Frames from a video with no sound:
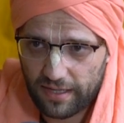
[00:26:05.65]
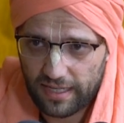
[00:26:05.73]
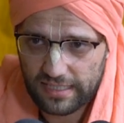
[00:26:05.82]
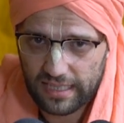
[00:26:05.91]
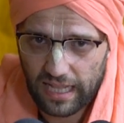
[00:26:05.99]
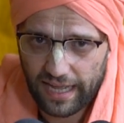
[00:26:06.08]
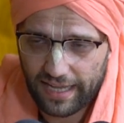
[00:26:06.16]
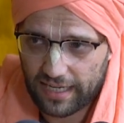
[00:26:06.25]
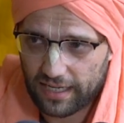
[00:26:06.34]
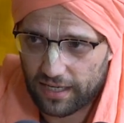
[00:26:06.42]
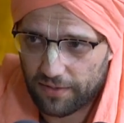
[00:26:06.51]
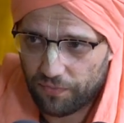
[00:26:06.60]
is
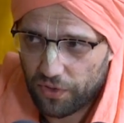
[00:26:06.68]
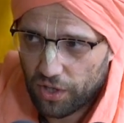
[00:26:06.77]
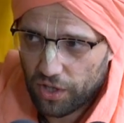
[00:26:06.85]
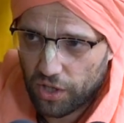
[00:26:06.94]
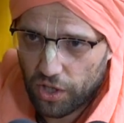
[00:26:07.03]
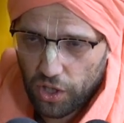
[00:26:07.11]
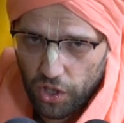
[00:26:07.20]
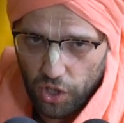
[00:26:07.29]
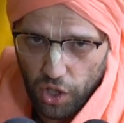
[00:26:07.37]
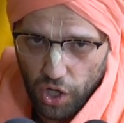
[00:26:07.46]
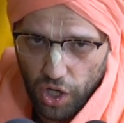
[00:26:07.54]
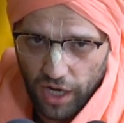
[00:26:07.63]
like
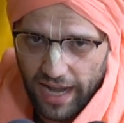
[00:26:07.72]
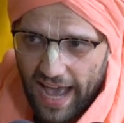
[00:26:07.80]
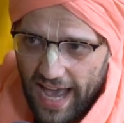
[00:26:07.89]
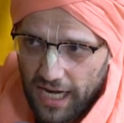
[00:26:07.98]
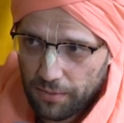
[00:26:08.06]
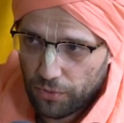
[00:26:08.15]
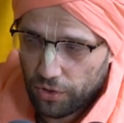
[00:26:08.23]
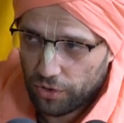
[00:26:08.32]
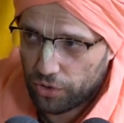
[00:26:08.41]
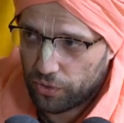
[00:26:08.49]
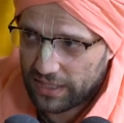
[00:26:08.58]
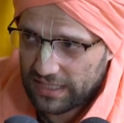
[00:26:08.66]
an
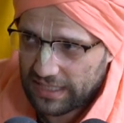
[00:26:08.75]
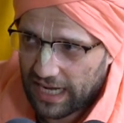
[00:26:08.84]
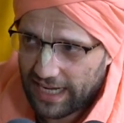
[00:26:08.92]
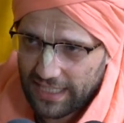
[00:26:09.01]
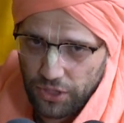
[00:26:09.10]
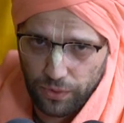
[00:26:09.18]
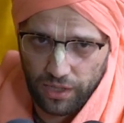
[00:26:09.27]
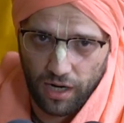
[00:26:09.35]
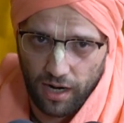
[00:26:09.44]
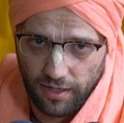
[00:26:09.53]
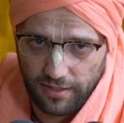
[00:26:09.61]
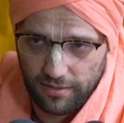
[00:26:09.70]
animal who is tied to a
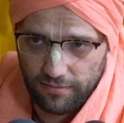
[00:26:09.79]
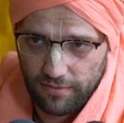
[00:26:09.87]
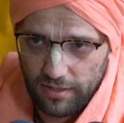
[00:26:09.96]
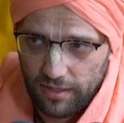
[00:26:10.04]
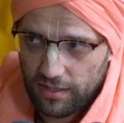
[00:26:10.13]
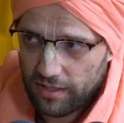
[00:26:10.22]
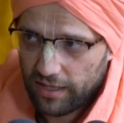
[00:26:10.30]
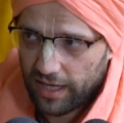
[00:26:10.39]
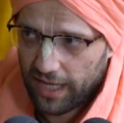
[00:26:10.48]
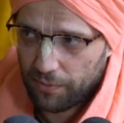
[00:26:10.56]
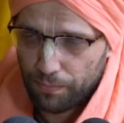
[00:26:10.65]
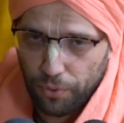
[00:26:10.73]
cart
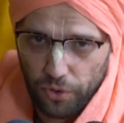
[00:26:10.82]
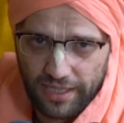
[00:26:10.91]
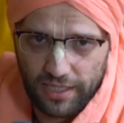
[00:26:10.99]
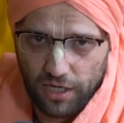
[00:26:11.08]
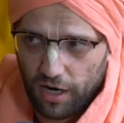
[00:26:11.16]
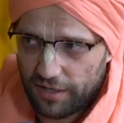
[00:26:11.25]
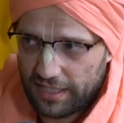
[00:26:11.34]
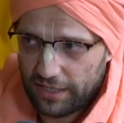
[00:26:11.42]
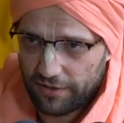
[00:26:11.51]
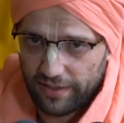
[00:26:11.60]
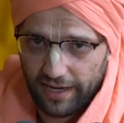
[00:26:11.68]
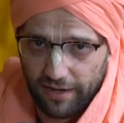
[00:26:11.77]
and pulling the cart
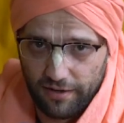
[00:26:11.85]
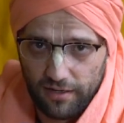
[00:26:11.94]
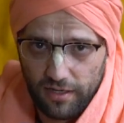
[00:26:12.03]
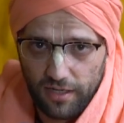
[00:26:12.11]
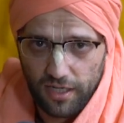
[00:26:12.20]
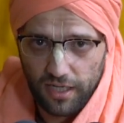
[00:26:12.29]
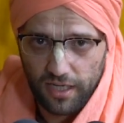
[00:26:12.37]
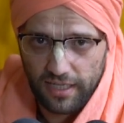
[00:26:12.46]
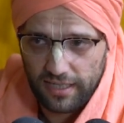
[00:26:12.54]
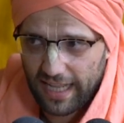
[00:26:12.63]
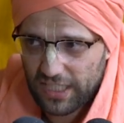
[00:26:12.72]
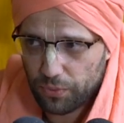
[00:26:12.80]
here and there.
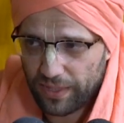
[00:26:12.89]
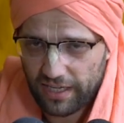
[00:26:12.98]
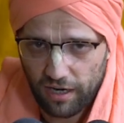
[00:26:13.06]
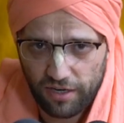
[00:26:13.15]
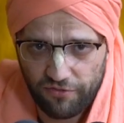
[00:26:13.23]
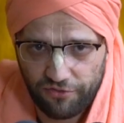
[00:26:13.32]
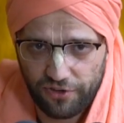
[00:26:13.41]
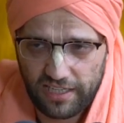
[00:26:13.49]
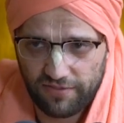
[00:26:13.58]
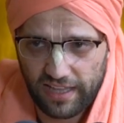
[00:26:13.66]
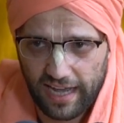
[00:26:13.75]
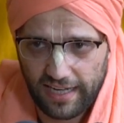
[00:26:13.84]
Unless we are freed
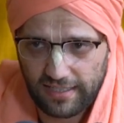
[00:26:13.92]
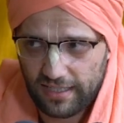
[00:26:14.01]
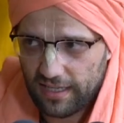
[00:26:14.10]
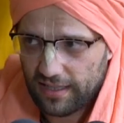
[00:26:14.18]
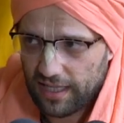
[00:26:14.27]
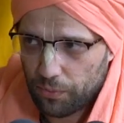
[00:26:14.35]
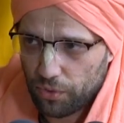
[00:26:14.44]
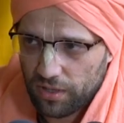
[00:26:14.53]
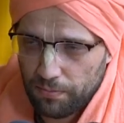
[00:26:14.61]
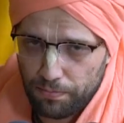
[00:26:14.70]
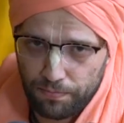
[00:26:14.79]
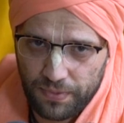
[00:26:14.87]
of that, then we'll
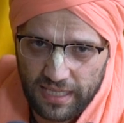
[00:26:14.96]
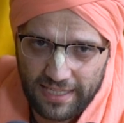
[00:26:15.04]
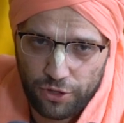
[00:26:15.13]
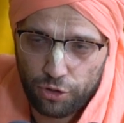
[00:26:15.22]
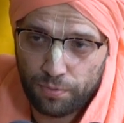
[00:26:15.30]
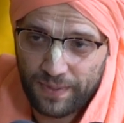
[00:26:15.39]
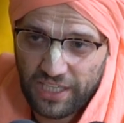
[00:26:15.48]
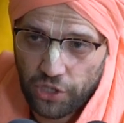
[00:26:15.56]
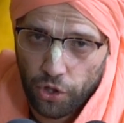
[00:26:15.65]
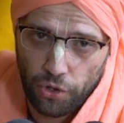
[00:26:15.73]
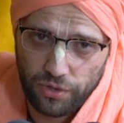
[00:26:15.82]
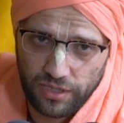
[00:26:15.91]
continue to be
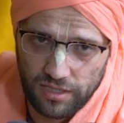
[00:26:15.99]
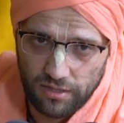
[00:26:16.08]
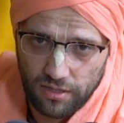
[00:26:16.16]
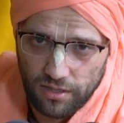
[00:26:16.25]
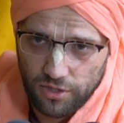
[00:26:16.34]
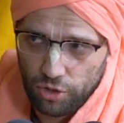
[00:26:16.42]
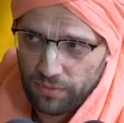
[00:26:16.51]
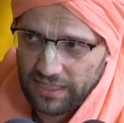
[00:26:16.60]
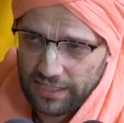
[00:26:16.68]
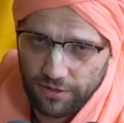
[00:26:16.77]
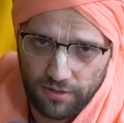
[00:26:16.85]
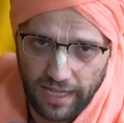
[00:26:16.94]
yoked to
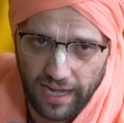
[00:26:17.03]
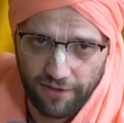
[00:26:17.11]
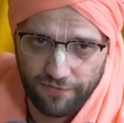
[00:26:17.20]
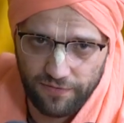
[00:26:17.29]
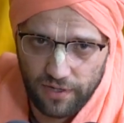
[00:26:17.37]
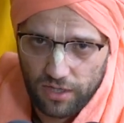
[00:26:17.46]
material life.